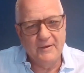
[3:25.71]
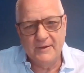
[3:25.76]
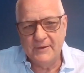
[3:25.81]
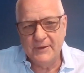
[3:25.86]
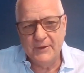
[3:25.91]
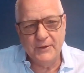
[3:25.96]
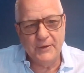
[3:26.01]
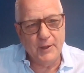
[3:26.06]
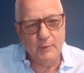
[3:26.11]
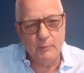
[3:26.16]

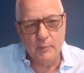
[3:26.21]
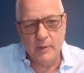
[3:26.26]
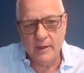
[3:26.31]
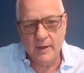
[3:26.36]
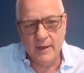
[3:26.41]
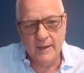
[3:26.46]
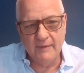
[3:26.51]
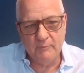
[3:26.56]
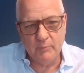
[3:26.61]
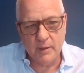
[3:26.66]
Well, you know me,
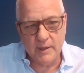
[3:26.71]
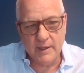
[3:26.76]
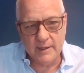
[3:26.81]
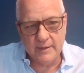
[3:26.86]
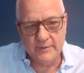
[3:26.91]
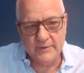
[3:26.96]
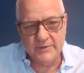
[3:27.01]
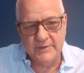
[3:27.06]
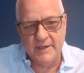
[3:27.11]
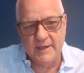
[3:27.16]
I love playing
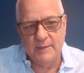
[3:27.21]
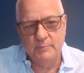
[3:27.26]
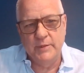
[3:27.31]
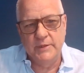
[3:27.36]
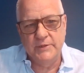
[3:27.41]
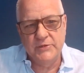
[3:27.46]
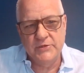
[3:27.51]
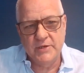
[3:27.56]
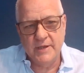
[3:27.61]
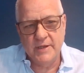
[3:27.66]
in the
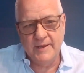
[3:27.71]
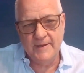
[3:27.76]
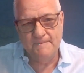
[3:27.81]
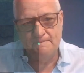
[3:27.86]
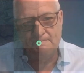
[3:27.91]
sandpit, Shay.